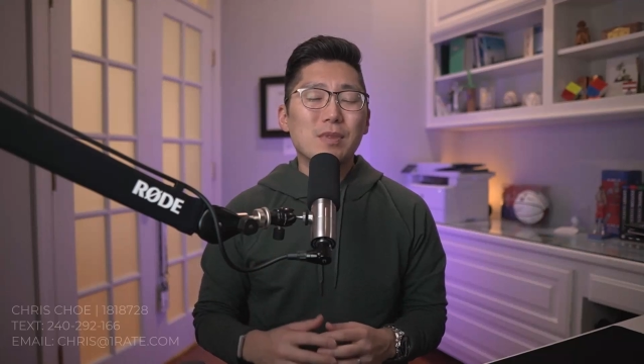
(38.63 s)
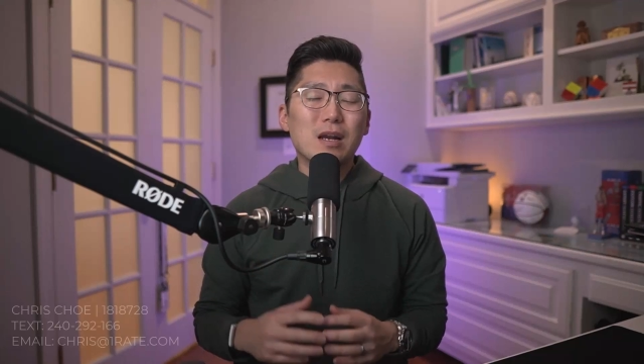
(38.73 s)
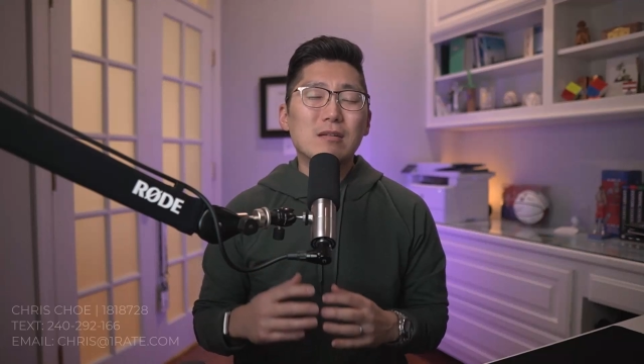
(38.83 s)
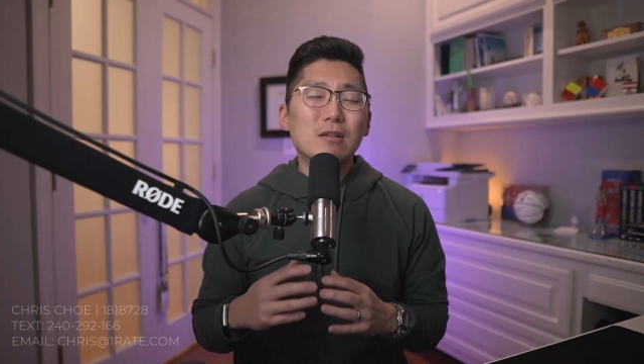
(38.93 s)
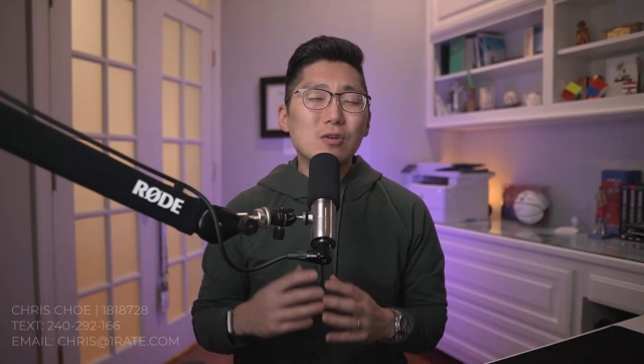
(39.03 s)

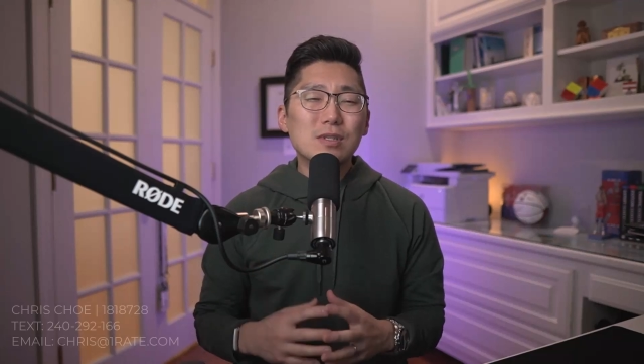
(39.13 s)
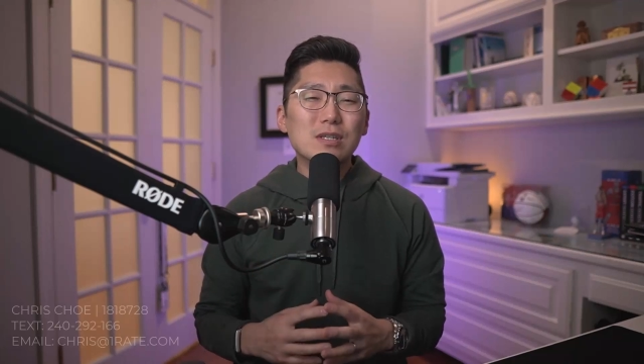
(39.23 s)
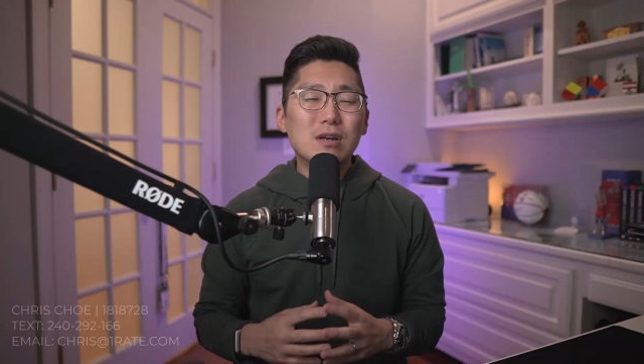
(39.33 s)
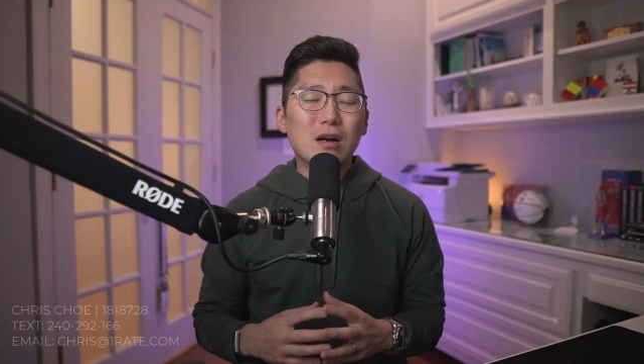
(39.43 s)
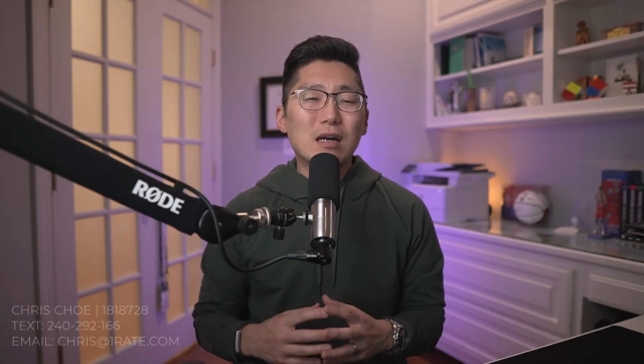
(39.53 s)
Now,
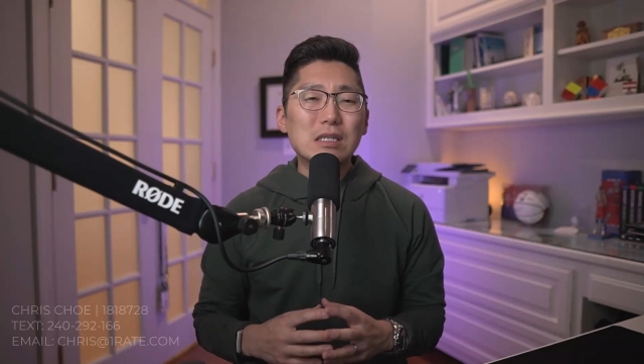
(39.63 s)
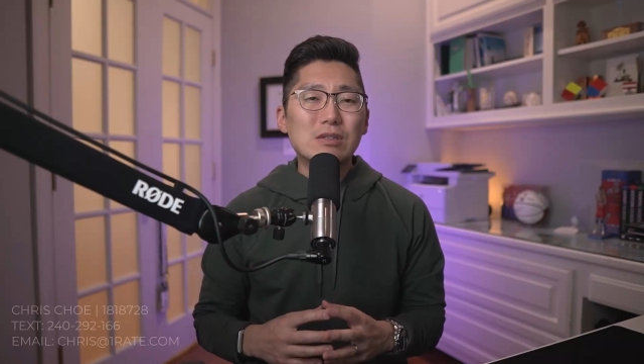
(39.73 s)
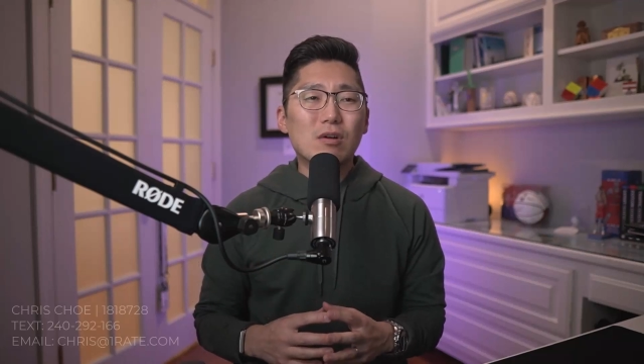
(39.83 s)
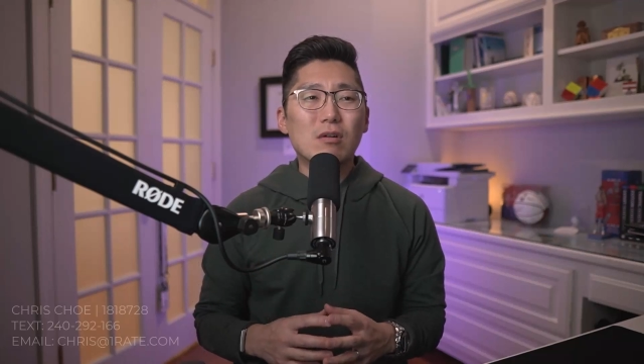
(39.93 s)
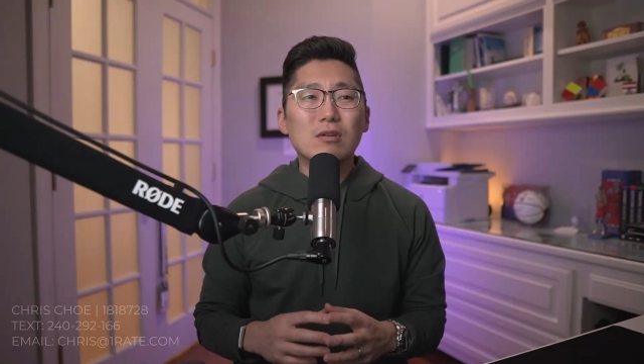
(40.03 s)
closing
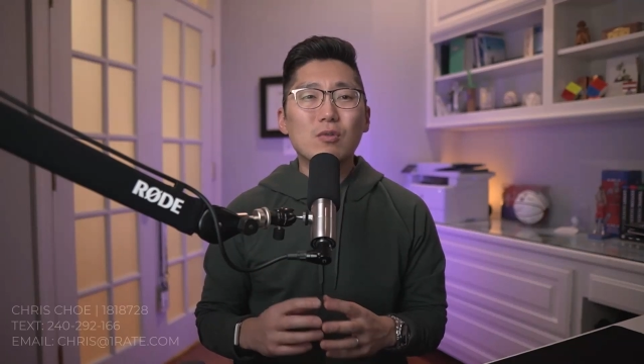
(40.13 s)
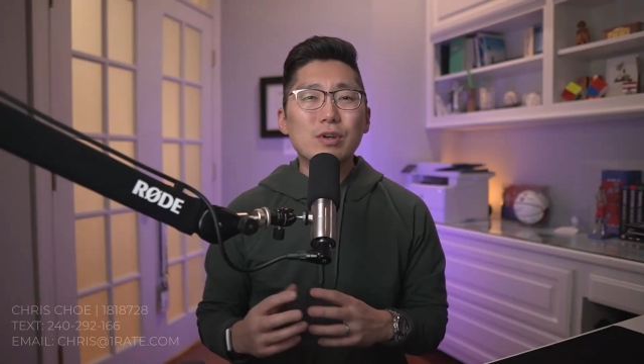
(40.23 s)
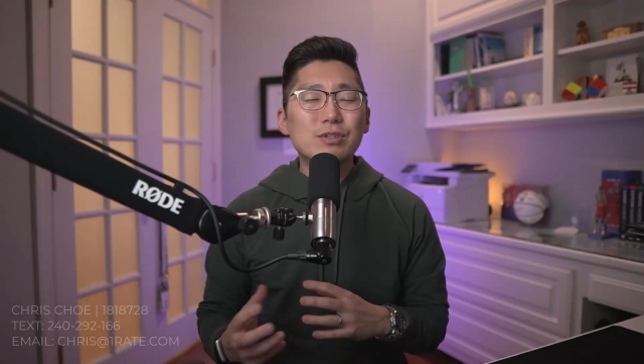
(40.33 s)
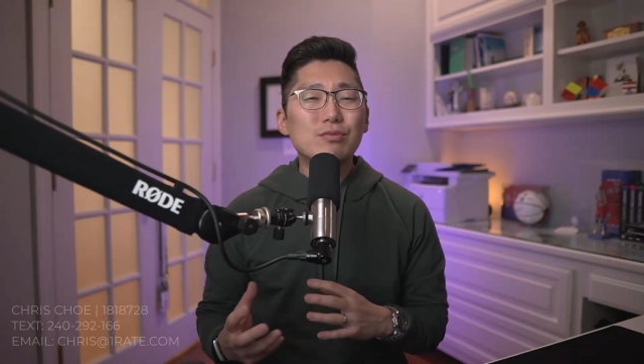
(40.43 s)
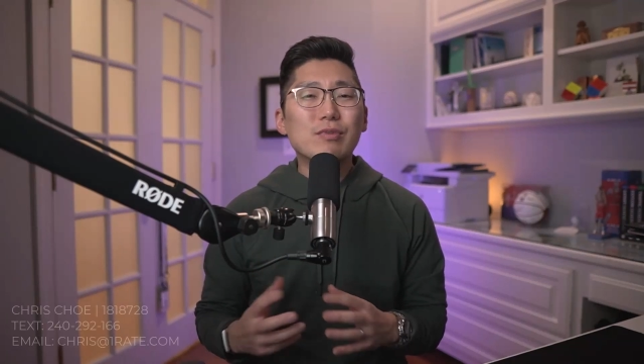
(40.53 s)
costs are
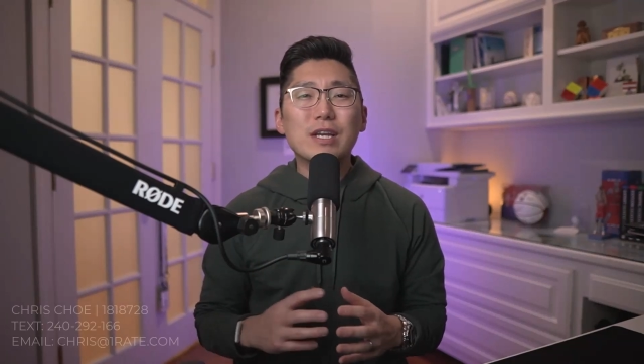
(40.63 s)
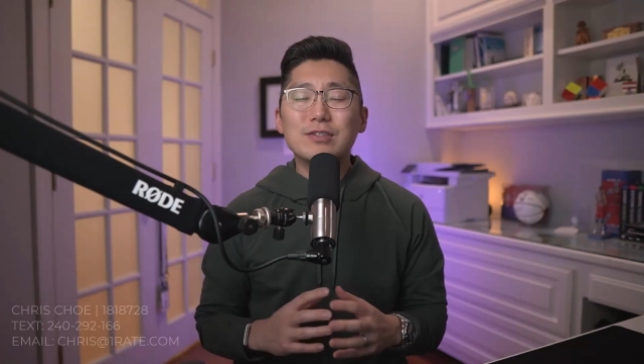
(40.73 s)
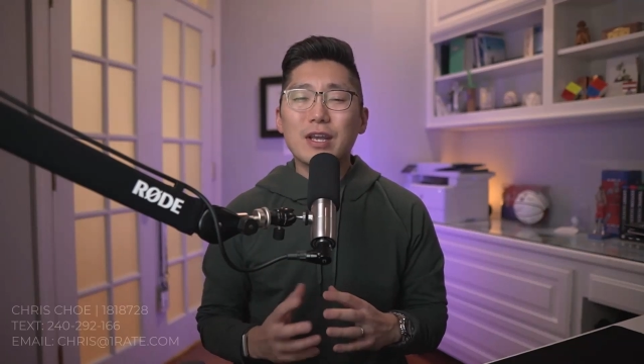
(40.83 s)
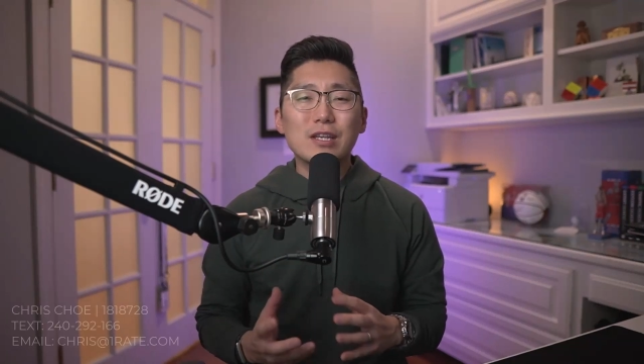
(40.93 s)
going to range